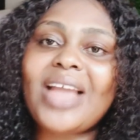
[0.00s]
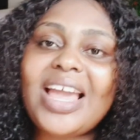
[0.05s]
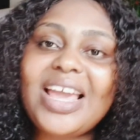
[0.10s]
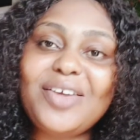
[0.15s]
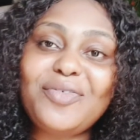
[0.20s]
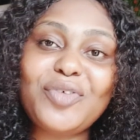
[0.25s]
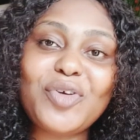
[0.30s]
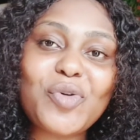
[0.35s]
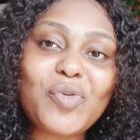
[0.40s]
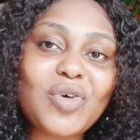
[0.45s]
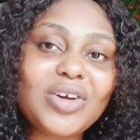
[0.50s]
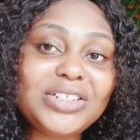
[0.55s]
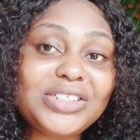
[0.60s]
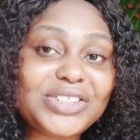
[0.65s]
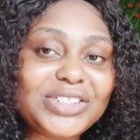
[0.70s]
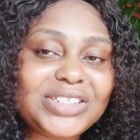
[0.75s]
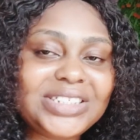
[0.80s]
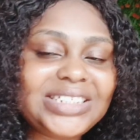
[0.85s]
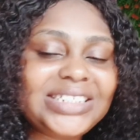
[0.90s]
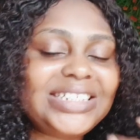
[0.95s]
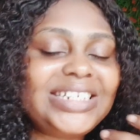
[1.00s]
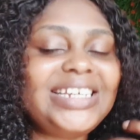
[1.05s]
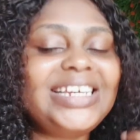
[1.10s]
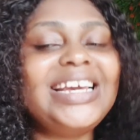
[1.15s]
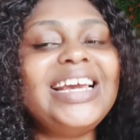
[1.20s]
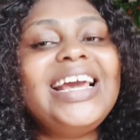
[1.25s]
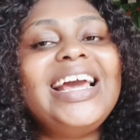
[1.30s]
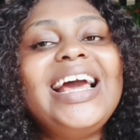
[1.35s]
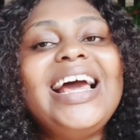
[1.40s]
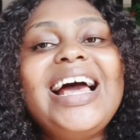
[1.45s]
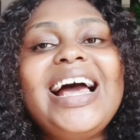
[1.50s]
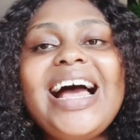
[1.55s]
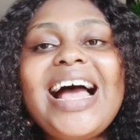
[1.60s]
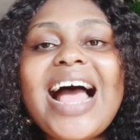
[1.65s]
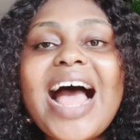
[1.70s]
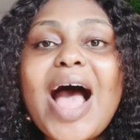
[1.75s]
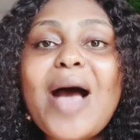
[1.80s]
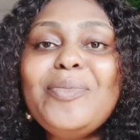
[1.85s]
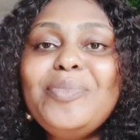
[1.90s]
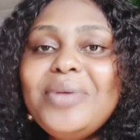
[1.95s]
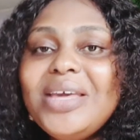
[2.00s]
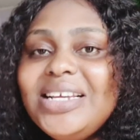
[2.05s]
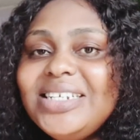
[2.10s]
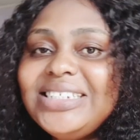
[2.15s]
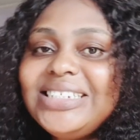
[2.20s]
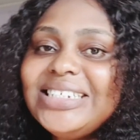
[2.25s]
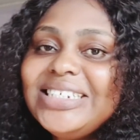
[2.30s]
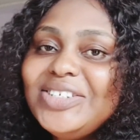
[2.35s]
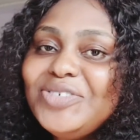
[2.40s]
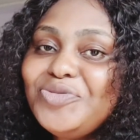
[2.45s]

if you want to see amazing